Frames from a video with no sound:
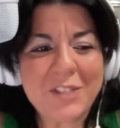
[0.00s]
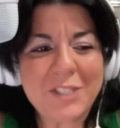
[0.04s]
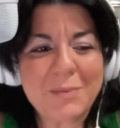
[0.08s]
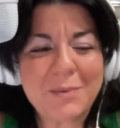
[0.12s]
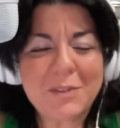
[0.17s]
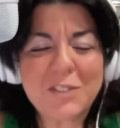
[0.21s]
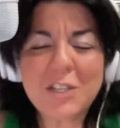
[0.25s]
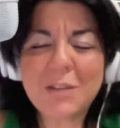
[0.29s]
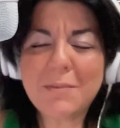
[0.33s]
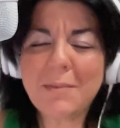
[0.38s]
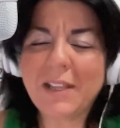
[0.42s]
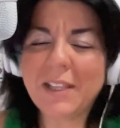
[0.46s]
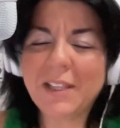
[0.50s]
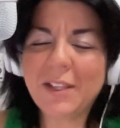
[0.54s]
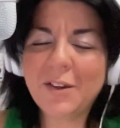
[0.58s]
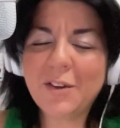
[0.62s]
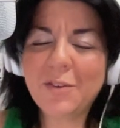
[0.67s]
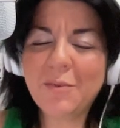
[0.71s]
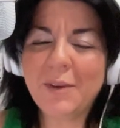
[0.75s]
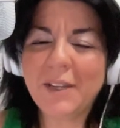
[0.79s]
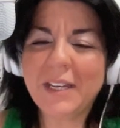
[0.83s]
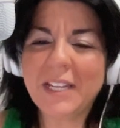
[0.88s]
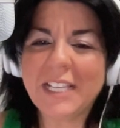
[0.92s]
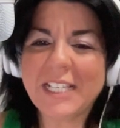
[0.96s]
Especially my
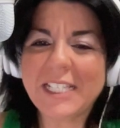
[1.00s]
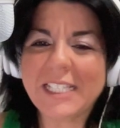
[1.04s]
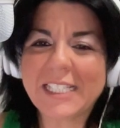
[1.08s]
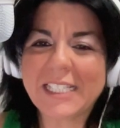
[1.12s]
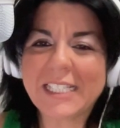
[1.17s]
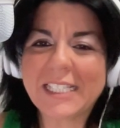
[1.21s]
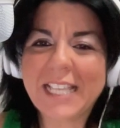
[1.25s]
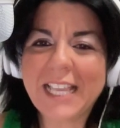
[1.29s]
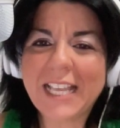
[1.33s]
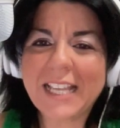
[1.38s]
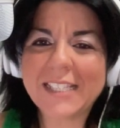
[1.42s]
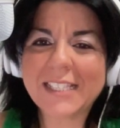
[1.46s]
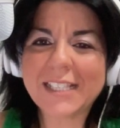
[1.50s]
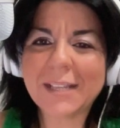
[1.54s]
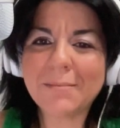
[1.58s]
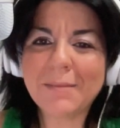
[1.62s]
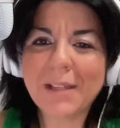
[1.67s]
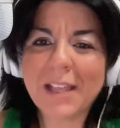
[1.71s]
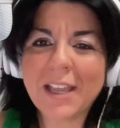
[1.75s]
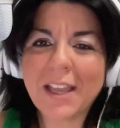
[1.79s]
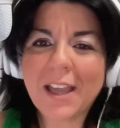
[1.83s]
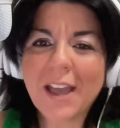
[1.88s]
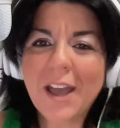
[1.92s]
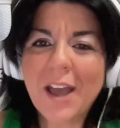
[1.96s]
little one. He's 6. I'm
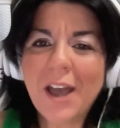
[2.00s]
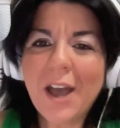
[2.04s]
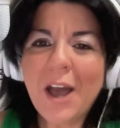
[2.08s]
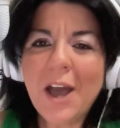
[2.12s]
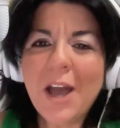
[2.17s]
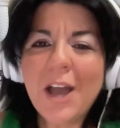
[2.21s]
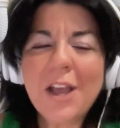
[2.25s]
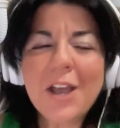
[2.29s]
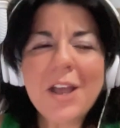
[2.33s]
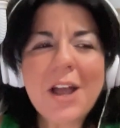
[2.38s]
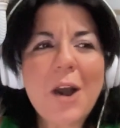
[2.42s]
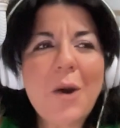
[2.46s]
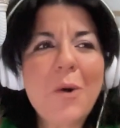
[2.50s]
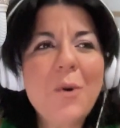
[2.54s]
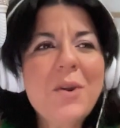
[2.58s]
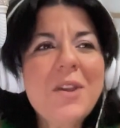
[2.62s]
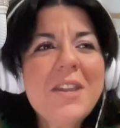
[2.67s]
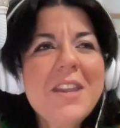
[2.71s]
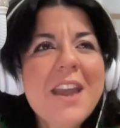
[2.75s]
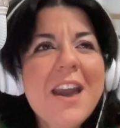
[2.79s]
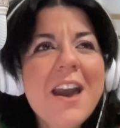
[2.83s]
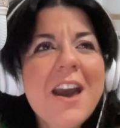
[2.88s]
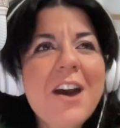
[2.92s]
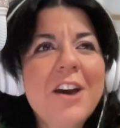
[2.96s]
like, oh
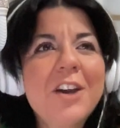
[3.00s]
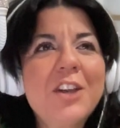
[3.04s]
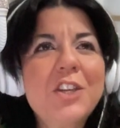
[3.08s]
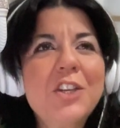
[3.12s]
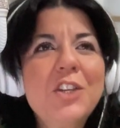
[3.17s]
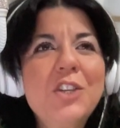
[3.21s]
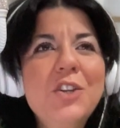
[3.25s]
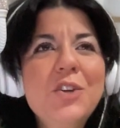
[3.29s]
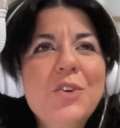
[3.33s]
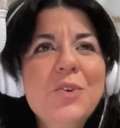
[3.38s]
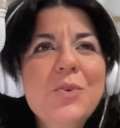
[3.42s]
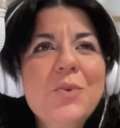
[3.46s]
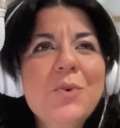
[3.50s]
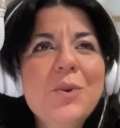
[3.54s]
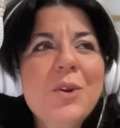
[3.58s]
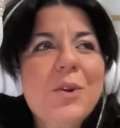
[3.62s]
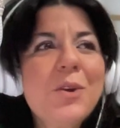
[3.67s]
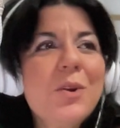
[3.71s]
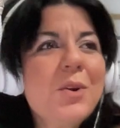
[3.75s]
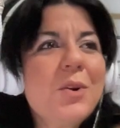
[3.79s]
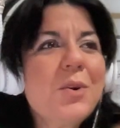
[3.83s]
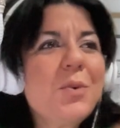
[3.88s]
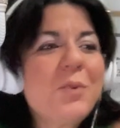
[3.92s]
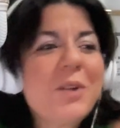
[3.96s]
yeah, you
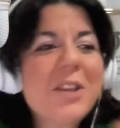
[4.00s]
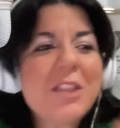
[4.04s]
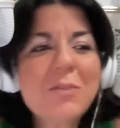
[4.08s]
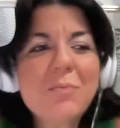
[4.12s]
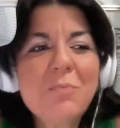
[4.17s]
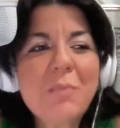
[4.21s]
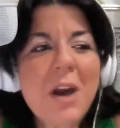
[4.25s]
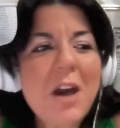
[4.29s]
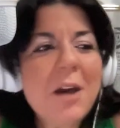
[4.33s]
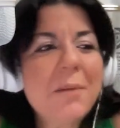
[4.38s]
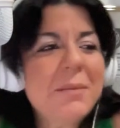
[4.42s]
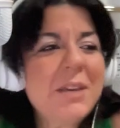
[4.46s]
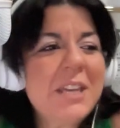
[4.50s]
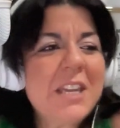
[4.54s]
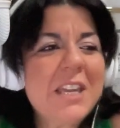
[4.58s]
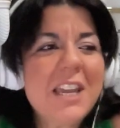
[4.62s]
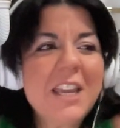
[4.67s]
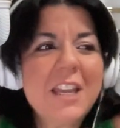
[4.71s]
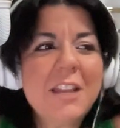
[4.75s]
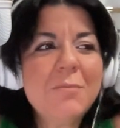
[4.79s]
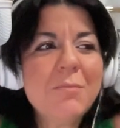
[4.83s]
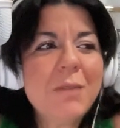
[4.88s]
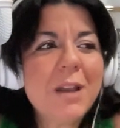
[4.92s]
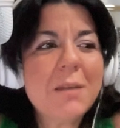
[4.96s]
were with mommy
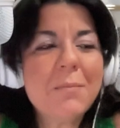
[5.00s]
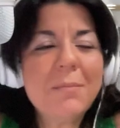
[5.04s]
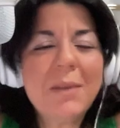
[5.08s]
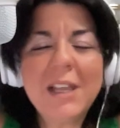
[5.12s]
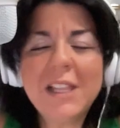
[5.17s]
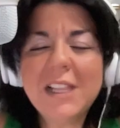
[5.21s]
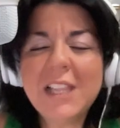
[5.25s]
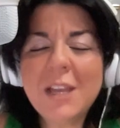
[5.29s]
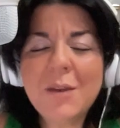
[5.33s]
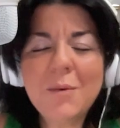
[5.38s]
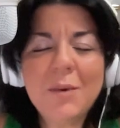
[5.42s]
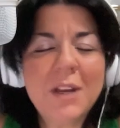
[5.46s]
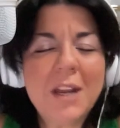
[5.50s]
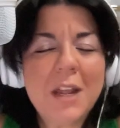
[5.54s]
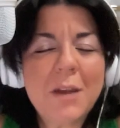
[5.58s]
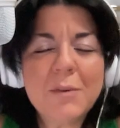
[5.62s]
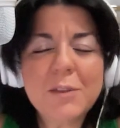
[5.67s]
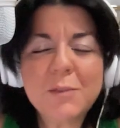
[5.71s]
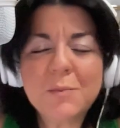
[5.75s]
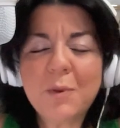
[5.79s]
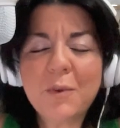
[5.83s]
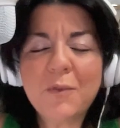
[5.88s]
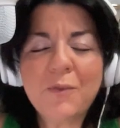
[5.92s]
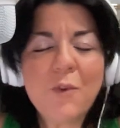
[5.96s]
in my belly when I
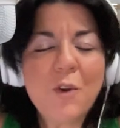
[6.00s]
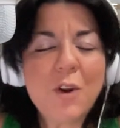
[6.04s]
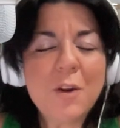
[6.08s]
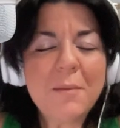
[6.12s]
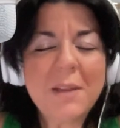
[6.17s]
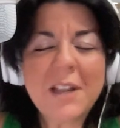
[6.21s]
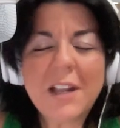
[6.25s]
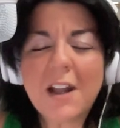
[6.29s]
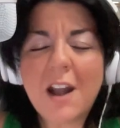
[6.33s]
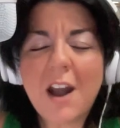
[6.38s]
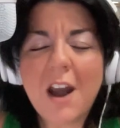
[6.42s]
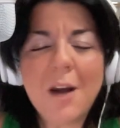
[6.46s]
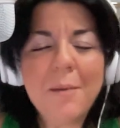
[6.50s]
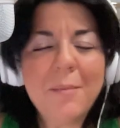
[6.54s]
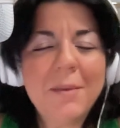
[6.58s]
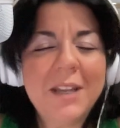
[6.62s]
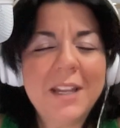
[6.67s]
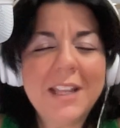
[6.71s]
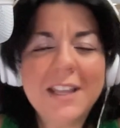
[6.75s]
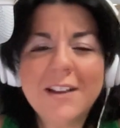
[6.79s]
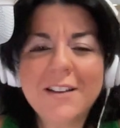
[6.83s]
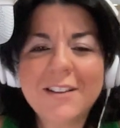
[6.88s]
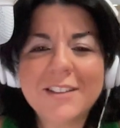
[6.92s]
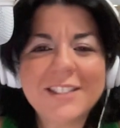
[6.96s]
was performing
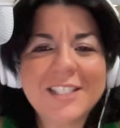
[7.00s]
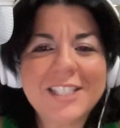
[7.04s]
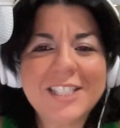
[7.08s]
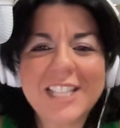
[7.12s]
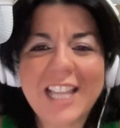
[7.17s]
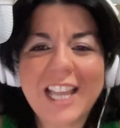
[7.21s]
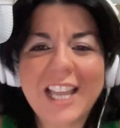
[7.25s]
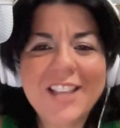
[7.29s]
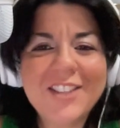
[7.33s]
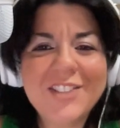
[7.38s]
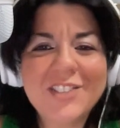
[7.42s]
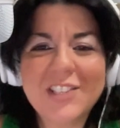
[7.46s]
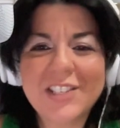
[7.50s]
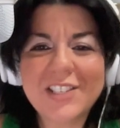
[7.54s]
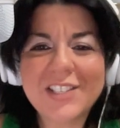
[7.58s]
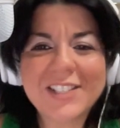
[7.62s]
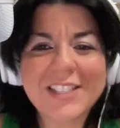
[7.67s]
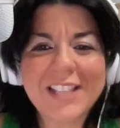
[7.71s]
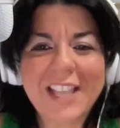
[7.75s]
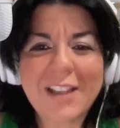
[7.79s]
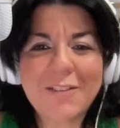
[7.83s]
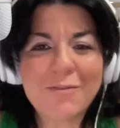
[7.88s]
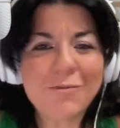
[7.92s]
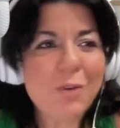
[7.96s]
comedy on stages,
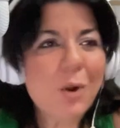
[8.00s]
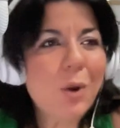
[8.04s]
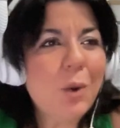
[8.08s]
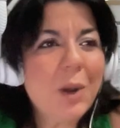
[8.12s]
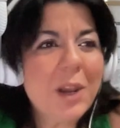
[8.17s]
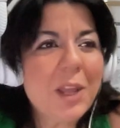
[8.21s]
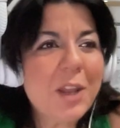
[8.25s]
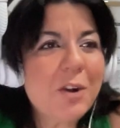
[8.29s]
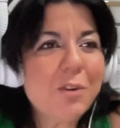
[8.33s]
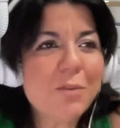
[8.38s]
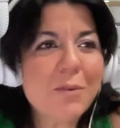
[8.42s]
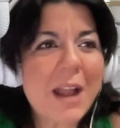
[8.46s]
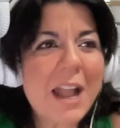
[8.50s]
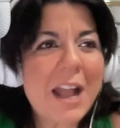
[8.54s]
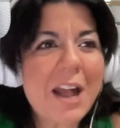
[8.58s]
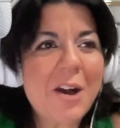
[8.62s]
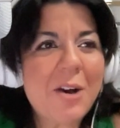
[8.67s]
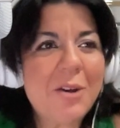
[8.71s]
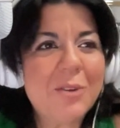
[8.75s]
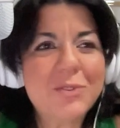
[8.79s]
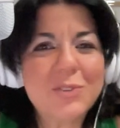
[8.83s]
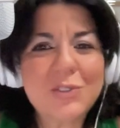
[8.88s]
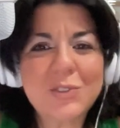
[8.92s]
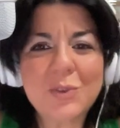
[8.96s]
like rolling
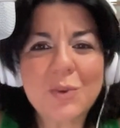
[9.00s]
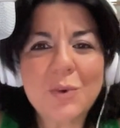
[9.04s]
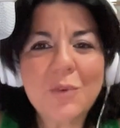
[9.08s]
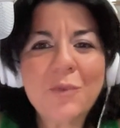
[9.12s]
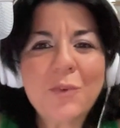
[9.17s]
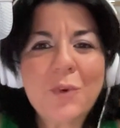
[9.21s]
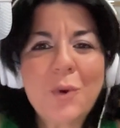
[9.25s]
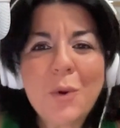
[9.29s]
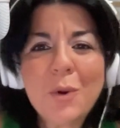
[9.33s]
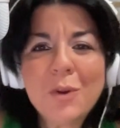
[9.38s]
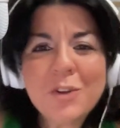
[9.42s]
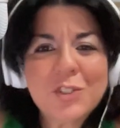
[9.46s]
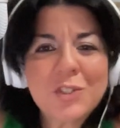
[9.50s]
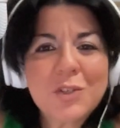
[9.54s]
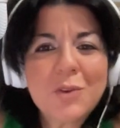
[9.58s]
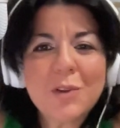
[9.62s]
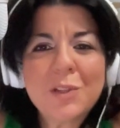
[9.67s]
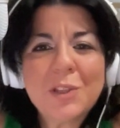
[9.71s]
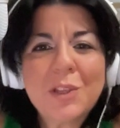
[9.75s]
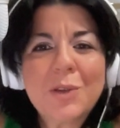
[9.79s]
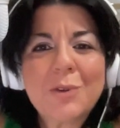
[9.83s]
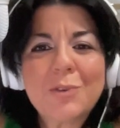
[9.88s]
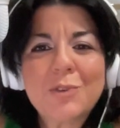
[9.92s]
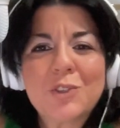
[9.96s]
around. So of course you're
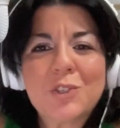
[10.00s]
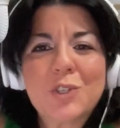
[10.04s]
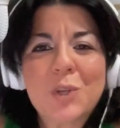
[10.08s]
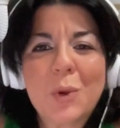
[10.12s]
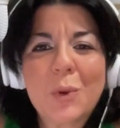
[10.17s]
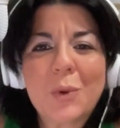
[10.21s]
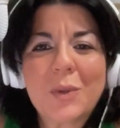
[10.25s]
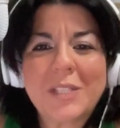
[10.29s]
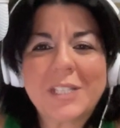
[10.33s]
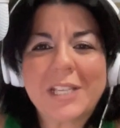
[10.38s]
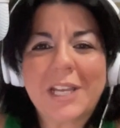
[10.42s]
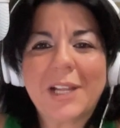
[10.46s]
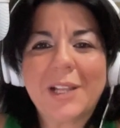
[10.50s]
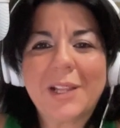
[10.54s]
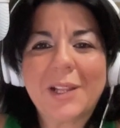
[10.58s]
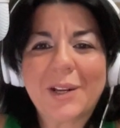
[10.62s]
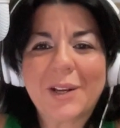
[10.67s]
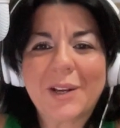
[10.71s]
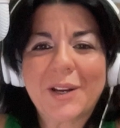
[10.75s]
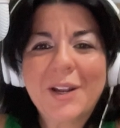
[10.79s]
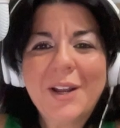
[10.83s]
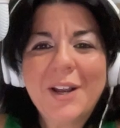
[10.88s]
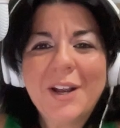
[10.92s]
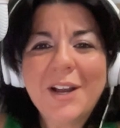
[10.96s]
a little joke
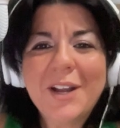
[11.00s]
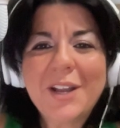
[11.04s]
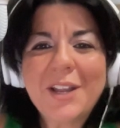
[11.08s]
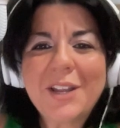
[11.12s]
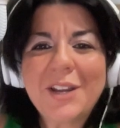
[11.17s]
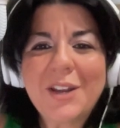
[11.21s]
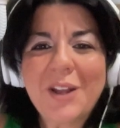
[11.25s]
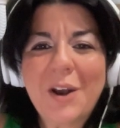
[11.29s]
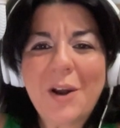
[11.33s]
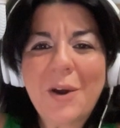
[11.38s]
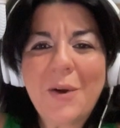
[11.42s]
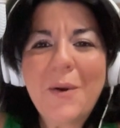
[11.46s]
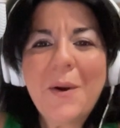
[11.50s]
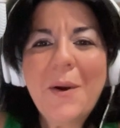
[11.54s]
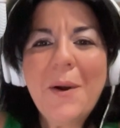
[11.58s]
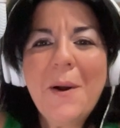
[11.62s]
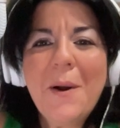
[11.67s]
teller, you know?